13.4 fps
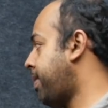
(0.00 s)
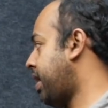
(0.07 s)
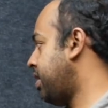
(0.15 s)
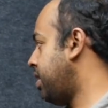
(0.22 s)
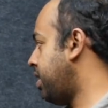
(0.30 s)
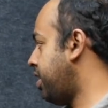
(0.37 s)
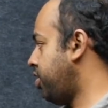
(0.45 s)

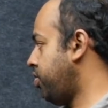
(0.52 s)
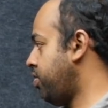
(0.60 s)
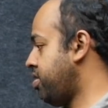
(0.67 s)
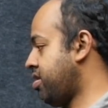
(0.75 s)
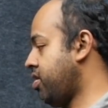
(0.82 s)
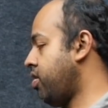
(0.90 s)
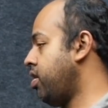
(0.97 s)
panel, and
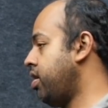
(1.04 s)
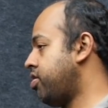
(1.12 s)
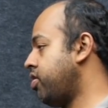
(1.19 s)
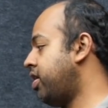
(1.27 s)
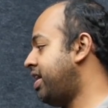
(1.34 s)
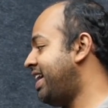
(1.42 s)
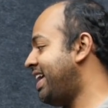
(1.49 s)
it's
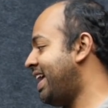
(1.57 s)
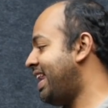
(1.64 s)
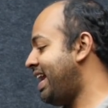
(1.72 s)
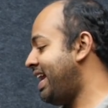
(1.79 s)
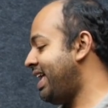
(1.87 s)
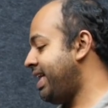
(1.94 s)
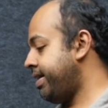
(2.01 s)
got
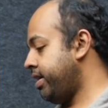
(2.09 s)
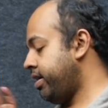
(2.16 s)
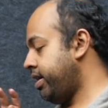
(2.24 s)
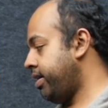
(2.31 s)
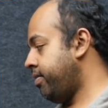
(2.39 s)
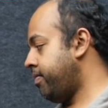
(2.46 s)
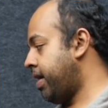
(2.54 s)
DLED
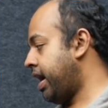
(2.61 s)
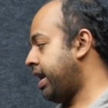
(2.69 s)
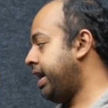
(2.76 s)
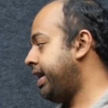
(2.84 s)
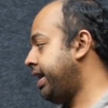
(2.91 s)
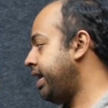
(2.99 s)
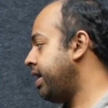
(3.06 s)

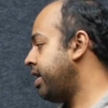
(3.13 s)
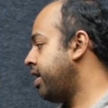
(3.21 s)
backlighting.